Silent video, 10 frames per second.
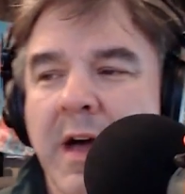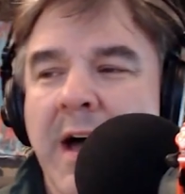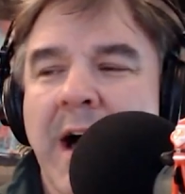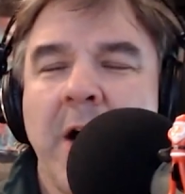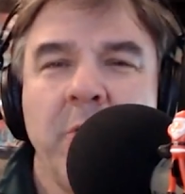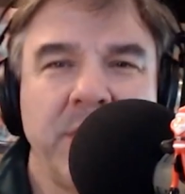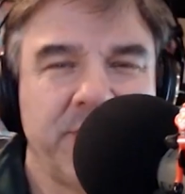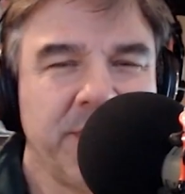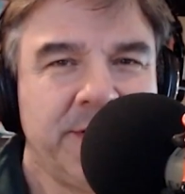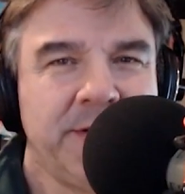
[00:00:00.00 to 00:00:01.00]
How
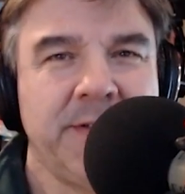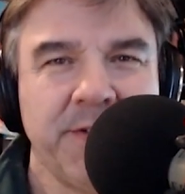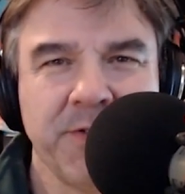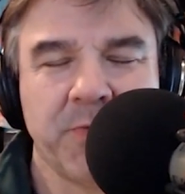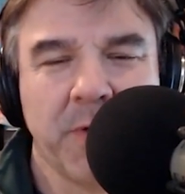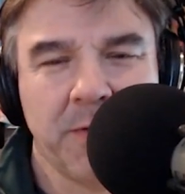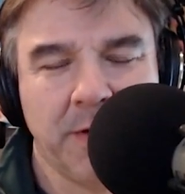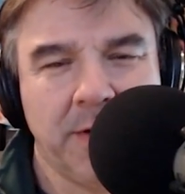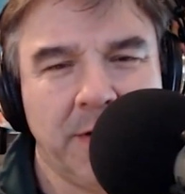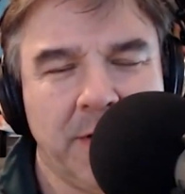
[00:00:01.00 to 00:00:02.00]
is it, and this is
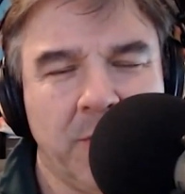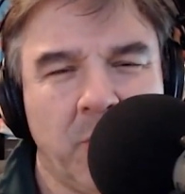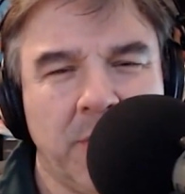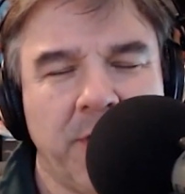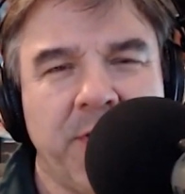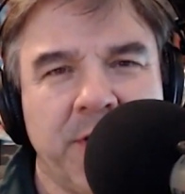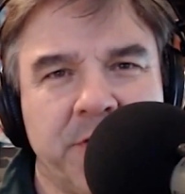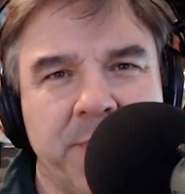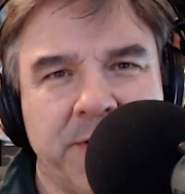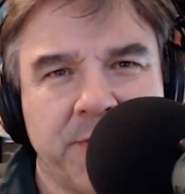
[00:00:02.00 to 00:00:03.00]
one of the things
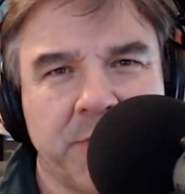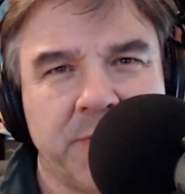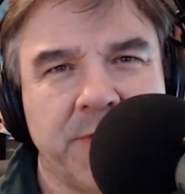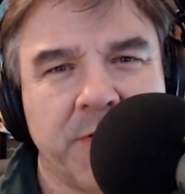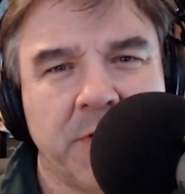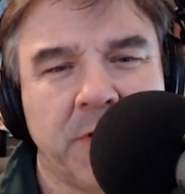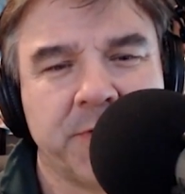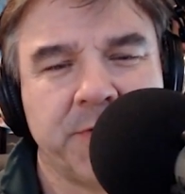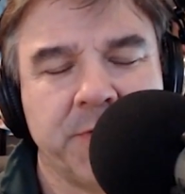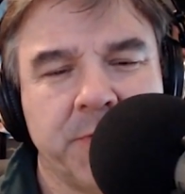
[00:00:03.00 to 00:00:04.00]
that makes it so
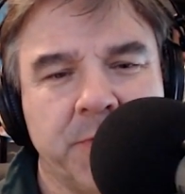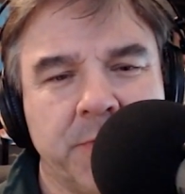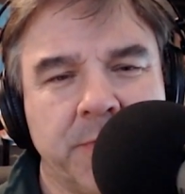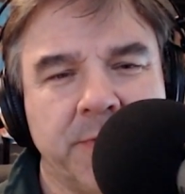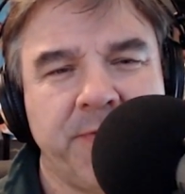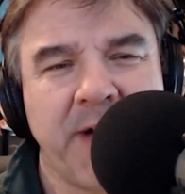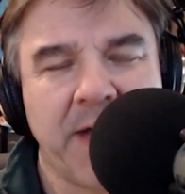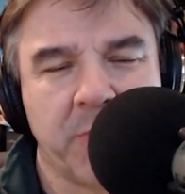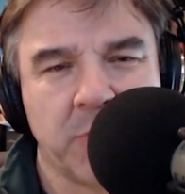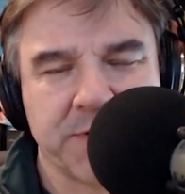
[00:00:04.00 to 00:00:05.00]
difficult to
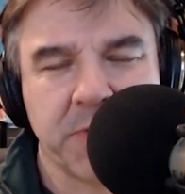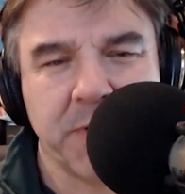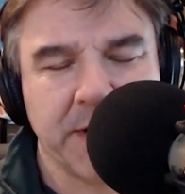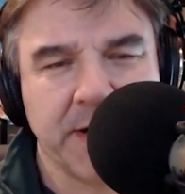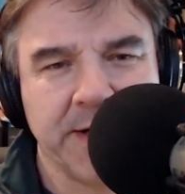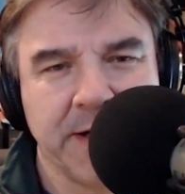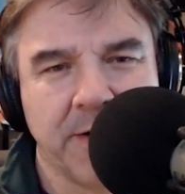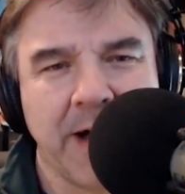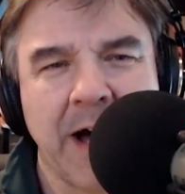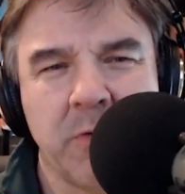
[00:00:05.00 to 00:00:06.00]
fathom what's going on
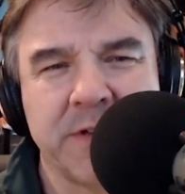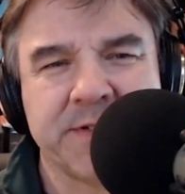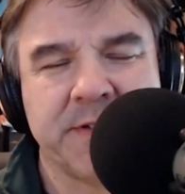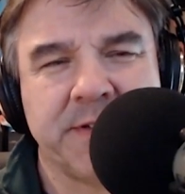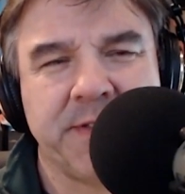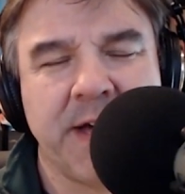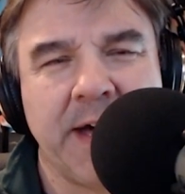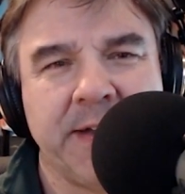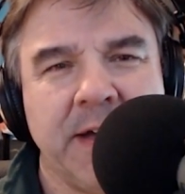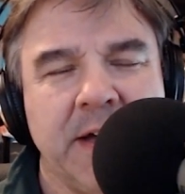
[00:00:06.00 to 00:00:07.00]
here, how is it
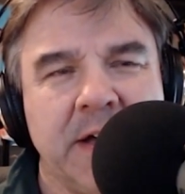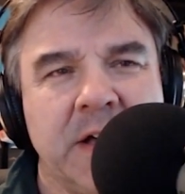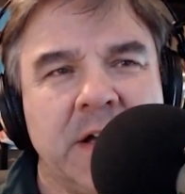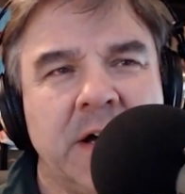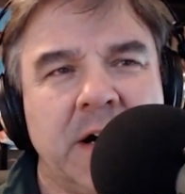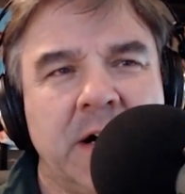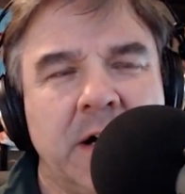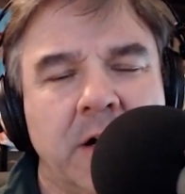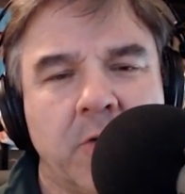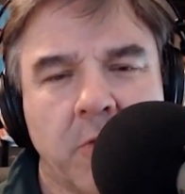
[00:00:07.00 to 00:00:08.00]
that
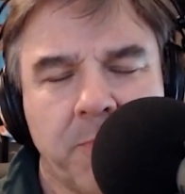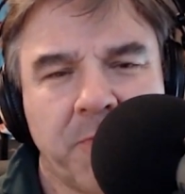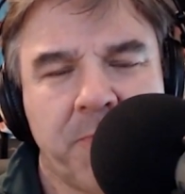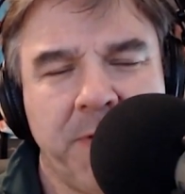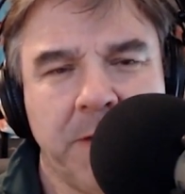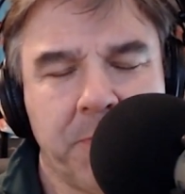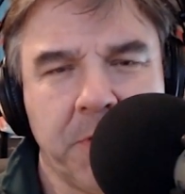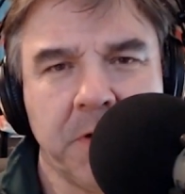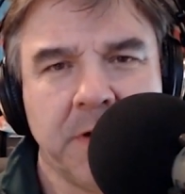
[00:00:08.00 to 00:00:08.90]
a group of people